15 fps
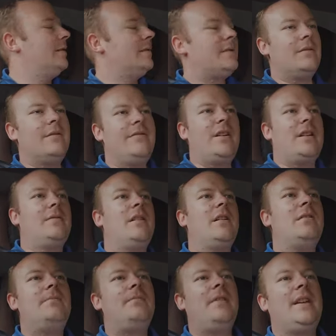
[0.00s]
it's all very
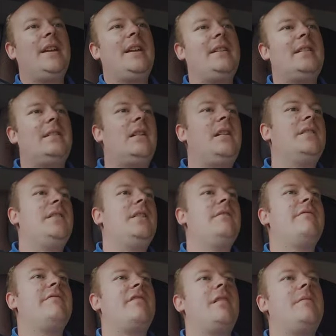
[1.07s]
well bringing in like the
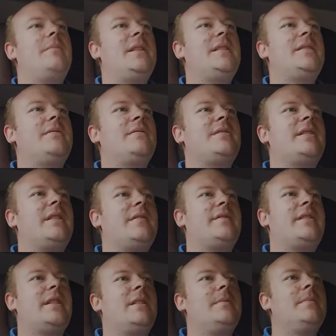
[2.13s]
environmental stuff,
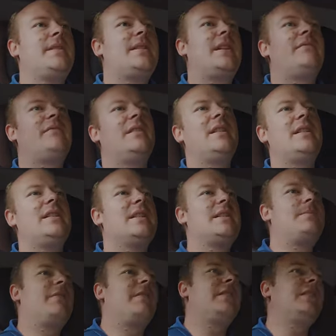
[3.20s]
saying you must have
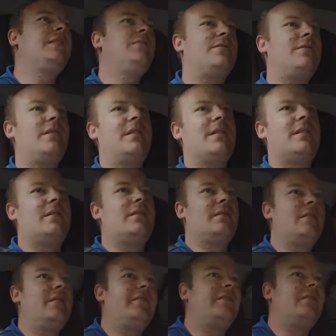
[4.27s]
latest brand new truck,
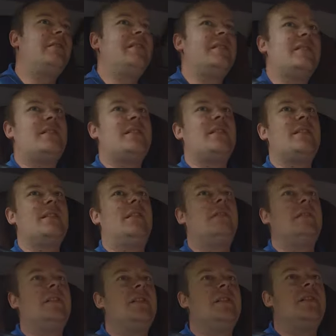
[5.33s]
otherwise you
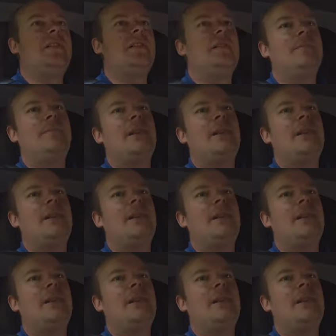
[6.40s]
can't go to certain